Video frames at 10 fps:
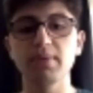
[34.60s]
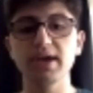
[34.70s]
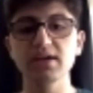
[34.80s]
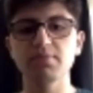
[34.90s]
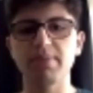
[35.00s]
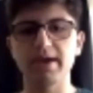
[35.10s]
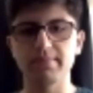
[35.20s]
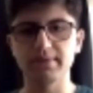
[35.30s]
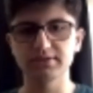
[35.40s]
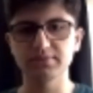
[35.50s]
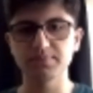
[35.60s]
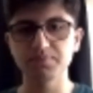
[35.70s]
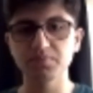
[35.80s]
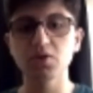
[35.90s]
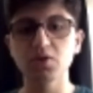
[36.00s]
you make the payment
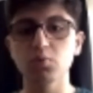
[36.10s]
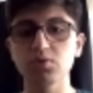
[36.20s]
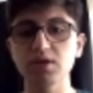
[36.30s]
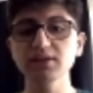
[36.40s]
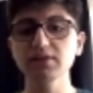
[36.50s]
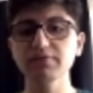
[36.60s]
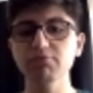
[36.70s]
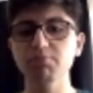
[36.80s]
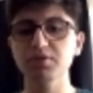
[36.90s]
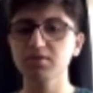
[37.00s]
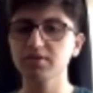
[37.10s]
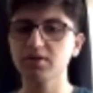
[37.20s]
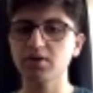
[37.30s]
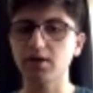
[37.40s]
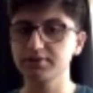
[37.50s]
without even putting
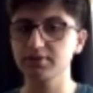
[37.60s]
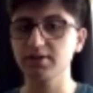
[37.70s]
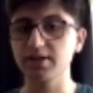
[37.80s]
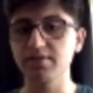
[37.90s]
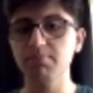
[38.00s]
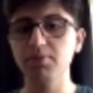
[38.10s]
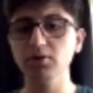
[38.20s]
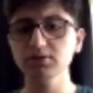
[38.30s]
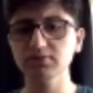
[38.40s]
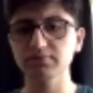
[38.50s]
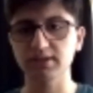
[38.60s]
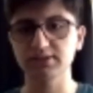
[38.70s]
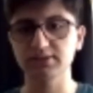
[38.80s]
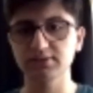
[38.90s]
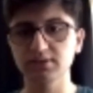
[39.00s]
the card in the POS
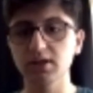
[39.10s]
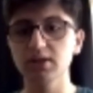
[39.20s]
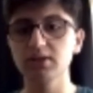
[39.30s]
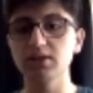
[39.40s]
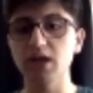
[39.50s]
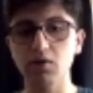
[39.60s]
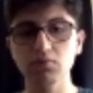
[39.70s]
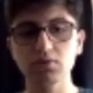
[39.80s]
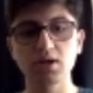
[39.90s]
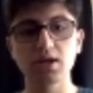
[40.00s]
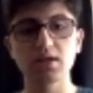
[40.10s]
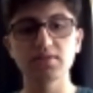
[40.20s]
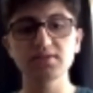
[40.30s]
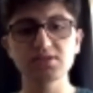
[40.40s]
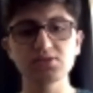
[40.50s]
device. Now,
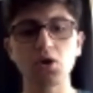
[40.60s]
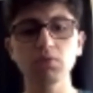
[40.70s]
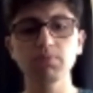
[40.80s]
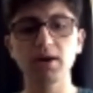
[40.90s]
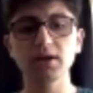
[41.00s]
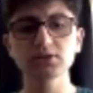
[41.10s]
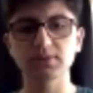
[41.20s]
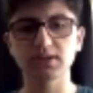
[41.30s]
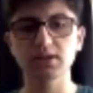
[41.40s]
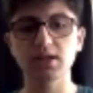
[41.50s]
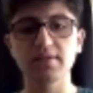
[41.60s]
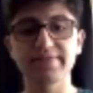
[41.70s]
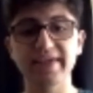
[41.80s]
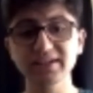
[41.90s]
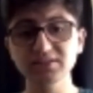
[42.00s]
this is all possible
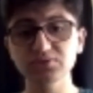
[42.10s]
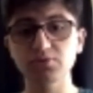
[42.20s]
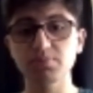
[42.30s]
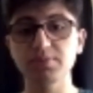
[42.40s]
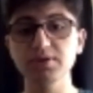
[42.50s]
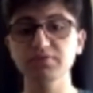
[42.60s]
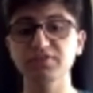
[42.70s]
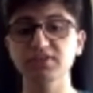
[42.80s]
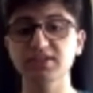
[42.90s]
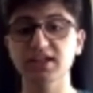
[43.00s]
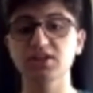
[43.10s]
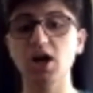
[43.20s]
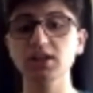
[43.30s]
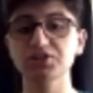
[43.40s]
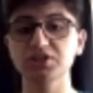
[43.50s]
thanks to the beautiful
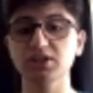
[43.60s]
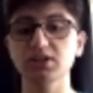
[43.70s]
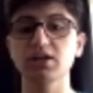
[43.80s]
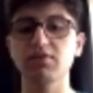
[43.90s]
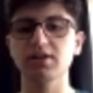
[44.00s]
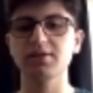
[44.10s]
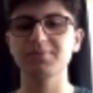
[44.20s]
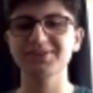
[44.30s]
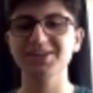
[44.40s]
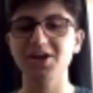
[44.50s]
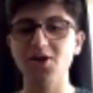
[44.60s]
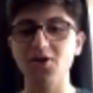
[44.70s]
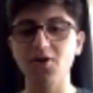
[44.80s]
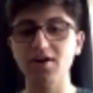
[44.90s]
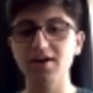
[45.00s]
technology development
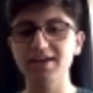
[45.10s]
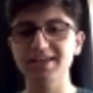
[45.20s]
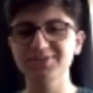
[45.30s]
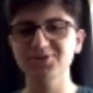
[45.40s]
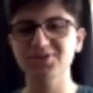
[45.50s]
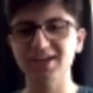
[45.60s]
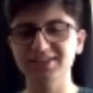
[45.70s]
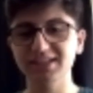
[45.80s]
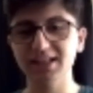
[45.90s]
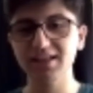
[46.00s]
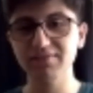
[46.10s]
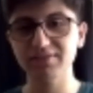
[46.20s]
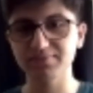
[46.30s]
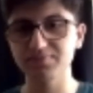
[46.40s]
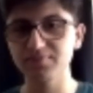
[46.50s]
in
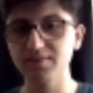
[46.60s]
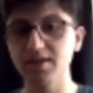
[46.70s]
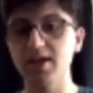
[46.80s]
2011